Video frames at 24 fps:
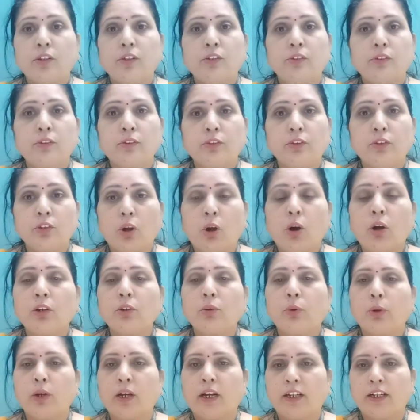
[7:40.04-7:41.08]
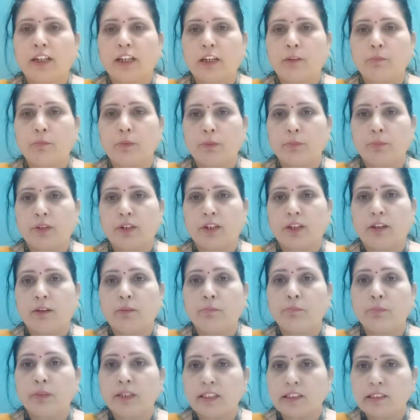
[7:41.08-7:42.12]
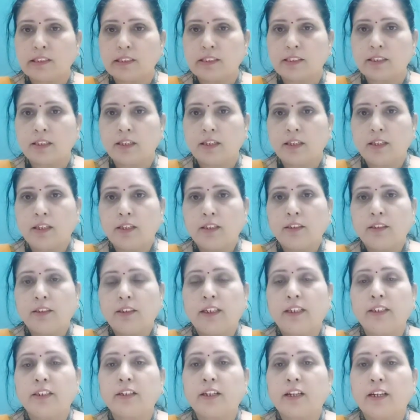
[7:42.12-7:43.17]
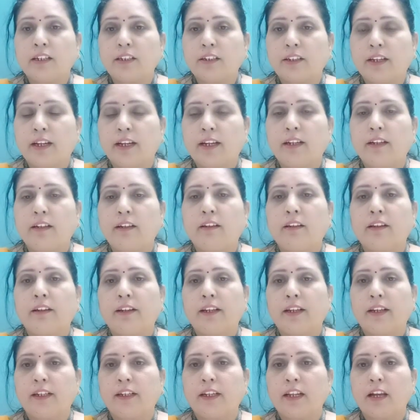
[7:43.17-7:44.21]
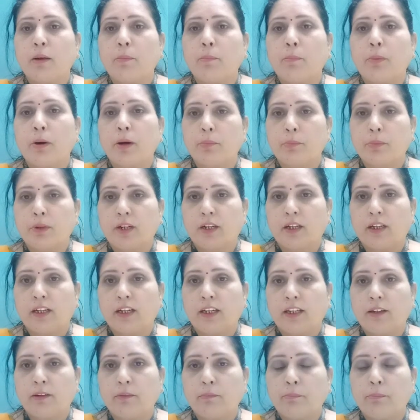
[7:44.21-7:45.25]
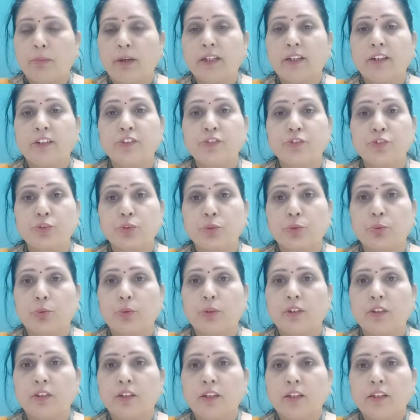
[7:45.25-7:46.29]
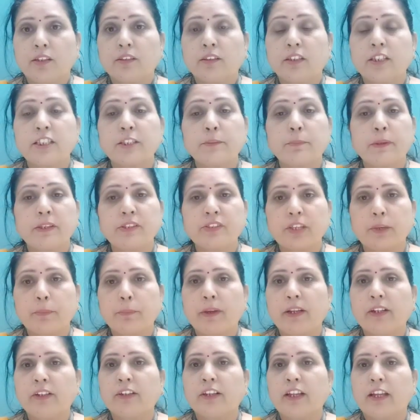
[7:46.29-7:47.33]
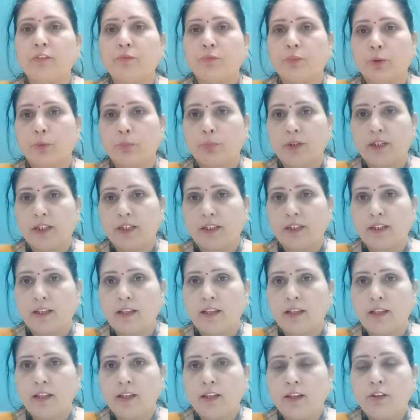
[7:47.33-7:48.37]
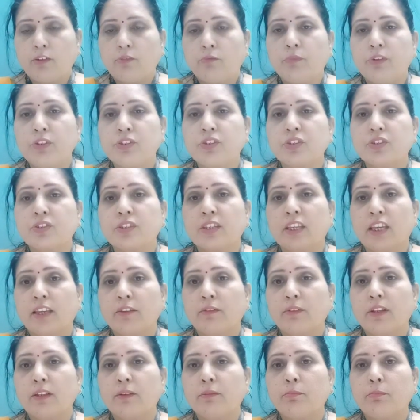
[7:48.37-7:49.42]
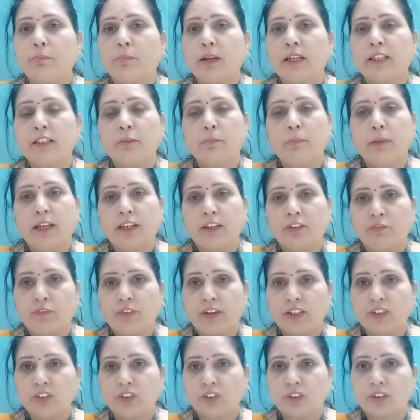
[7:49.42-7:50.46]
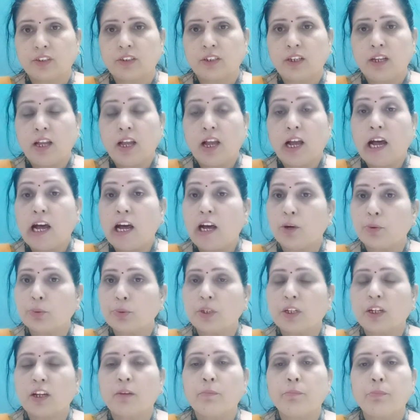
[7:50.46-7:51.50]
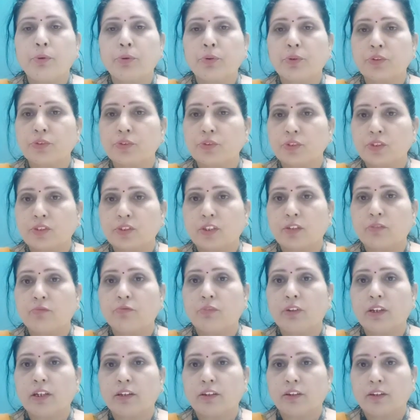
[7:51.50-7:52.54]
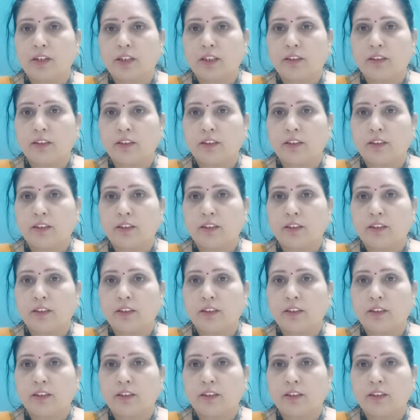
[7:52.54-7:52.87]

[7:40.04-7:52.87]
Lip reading: non-volatile memory, means it contained the data permanently, but it stored the specific type of data which is given by the manufacturer how the computer system will run.